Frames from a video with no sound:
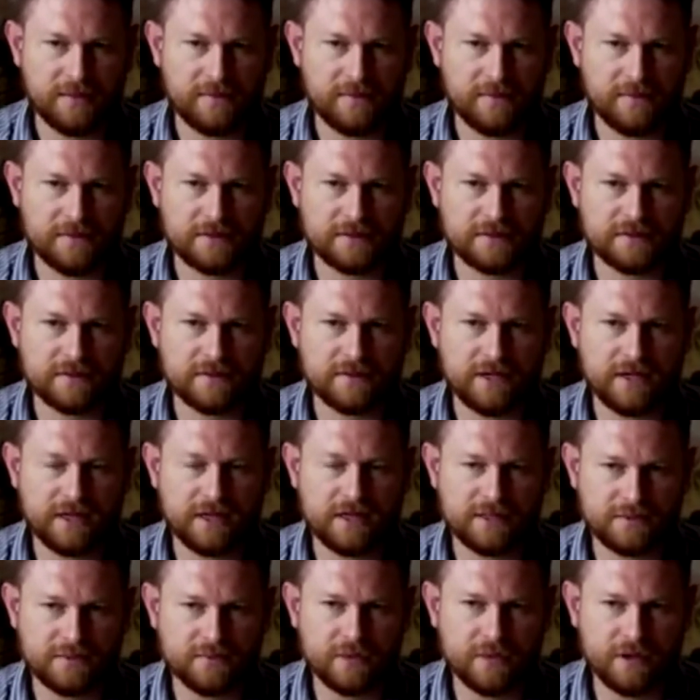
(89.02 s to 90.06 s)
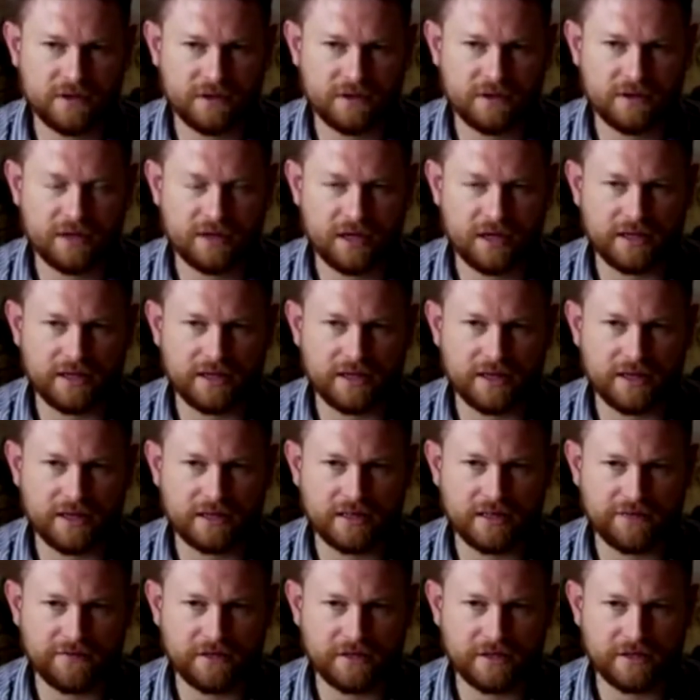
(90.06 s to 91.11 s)
So that is one thing that I
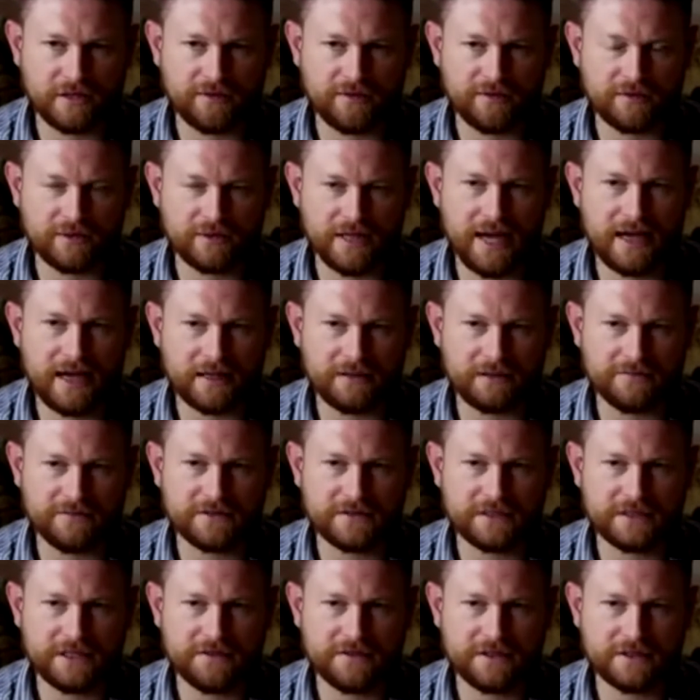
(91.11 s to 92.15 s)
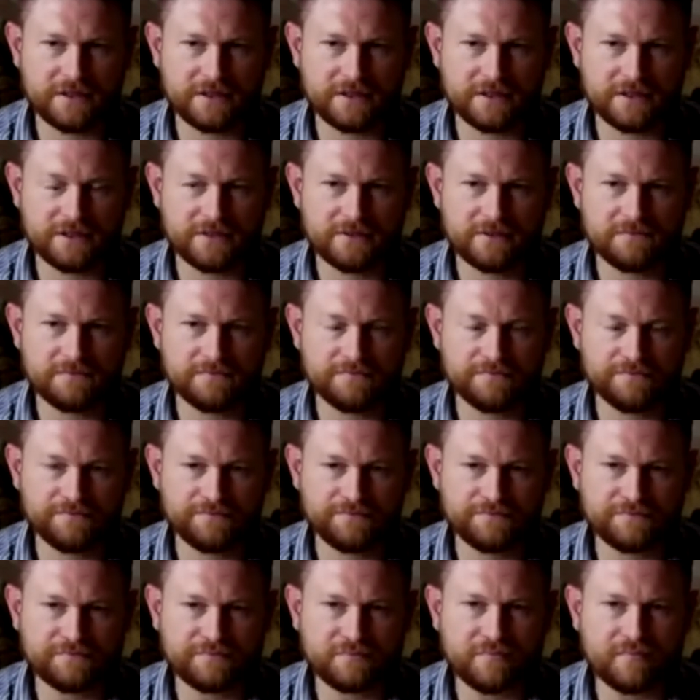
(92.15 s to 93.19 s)
definitely agree, lack of seriousness.
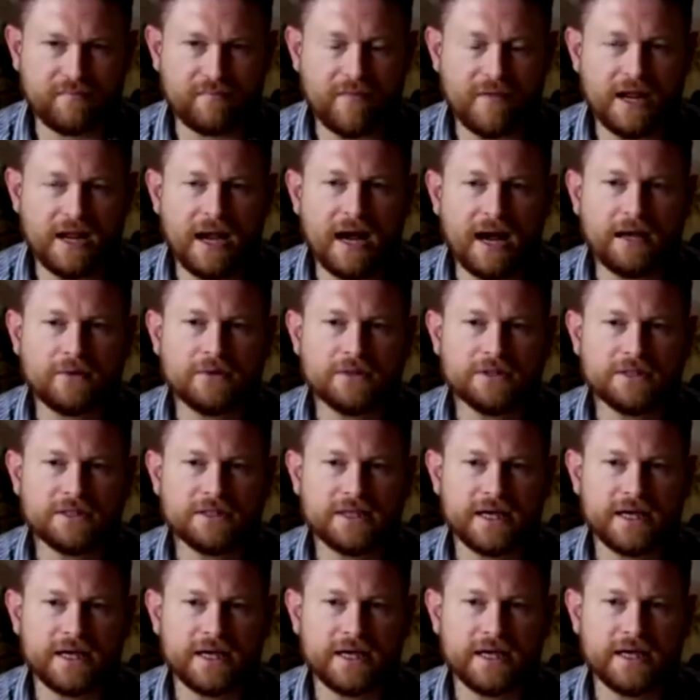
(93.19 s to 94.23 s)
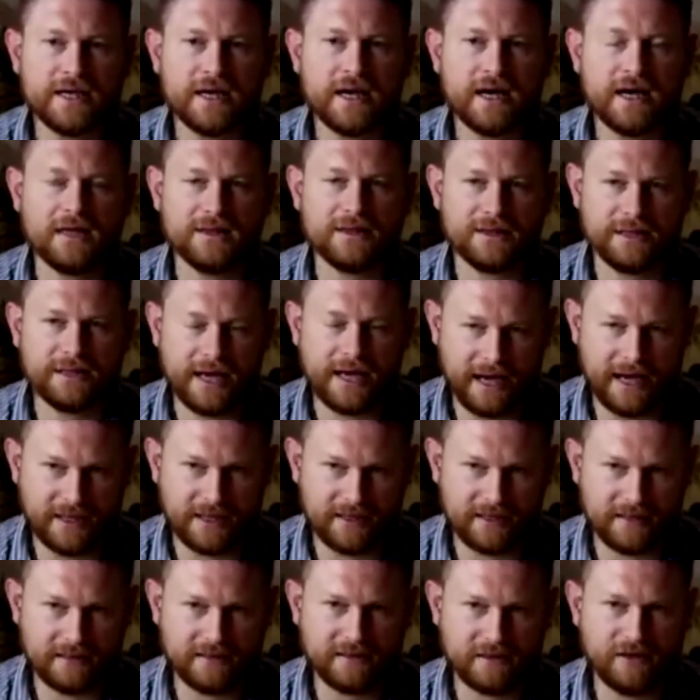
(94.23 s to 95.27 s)
I would say a
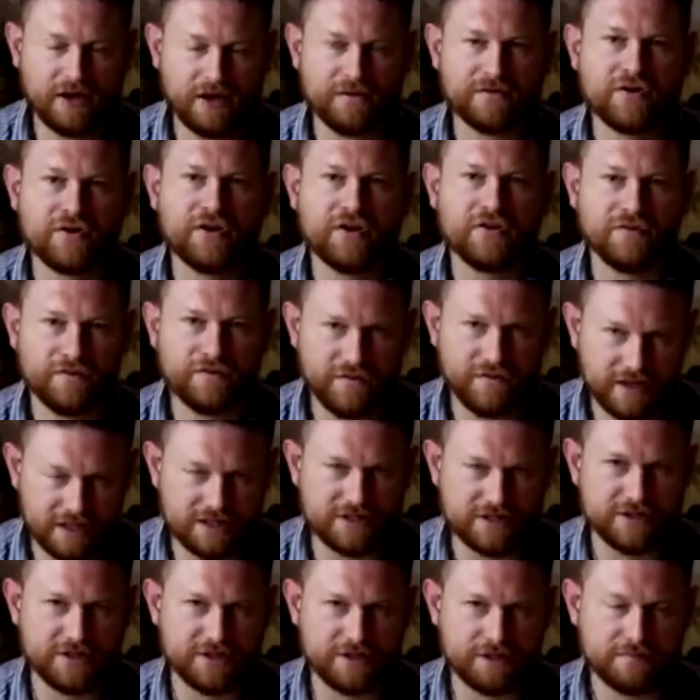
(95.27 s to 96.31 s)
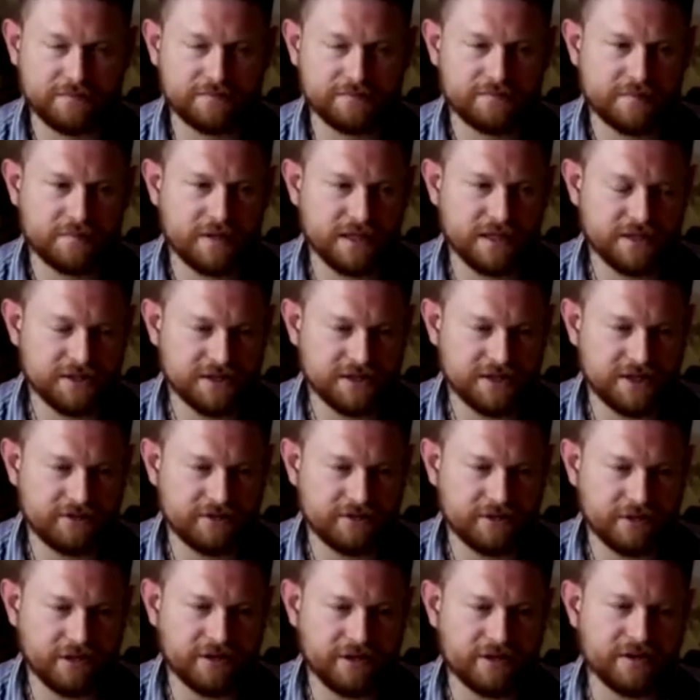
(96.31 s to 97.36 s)
lack of conviction in
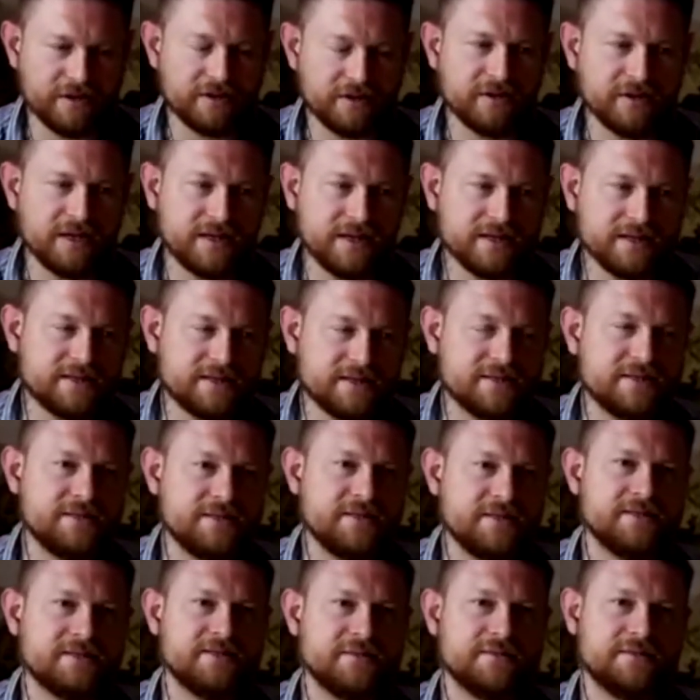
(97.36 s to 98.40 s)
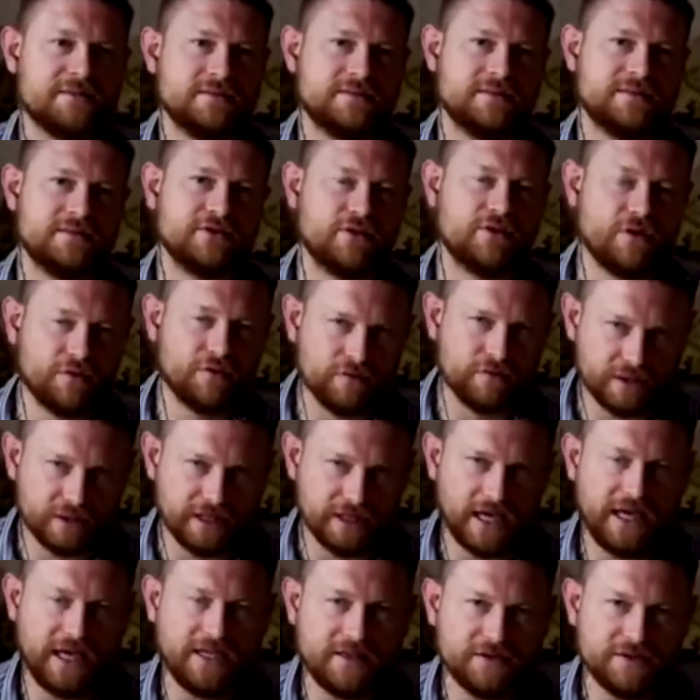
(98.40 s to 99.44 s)
general. It's sort of
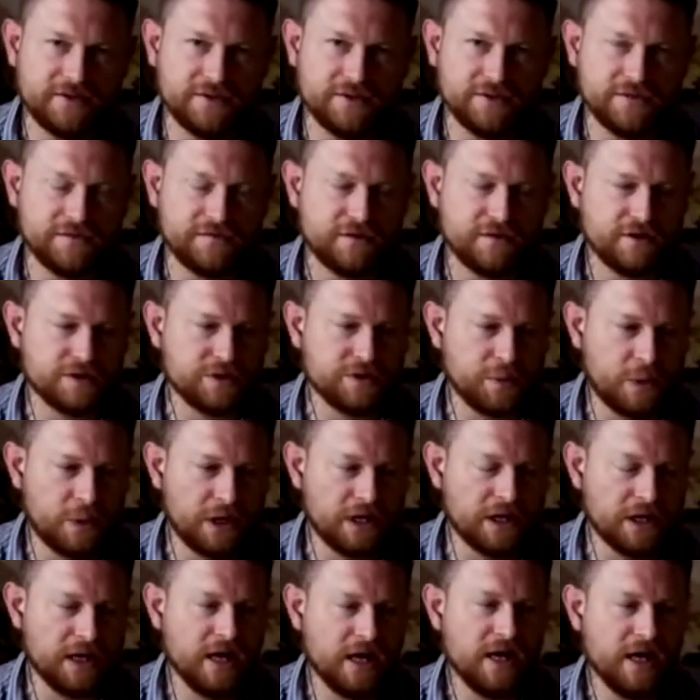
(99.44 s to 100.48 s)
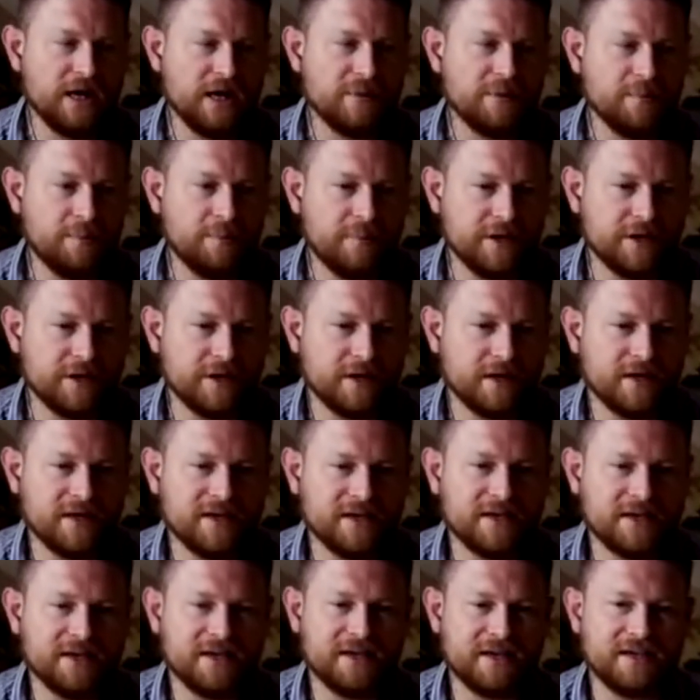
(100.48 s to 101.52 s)
related to the first one, but
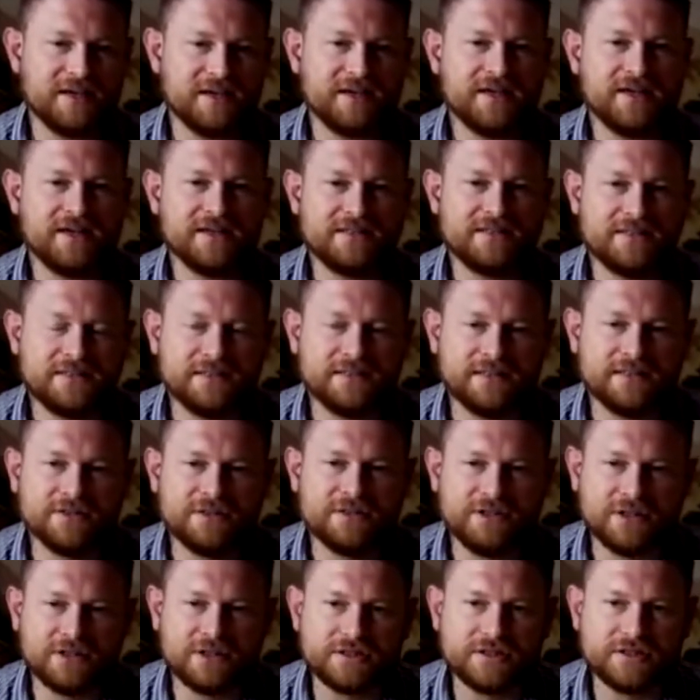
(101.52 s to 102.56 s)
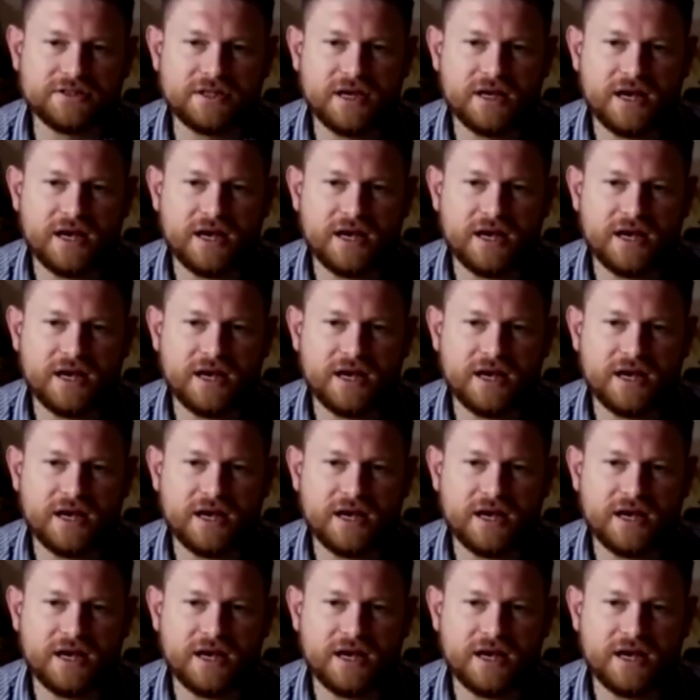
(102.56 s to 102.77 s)
it's just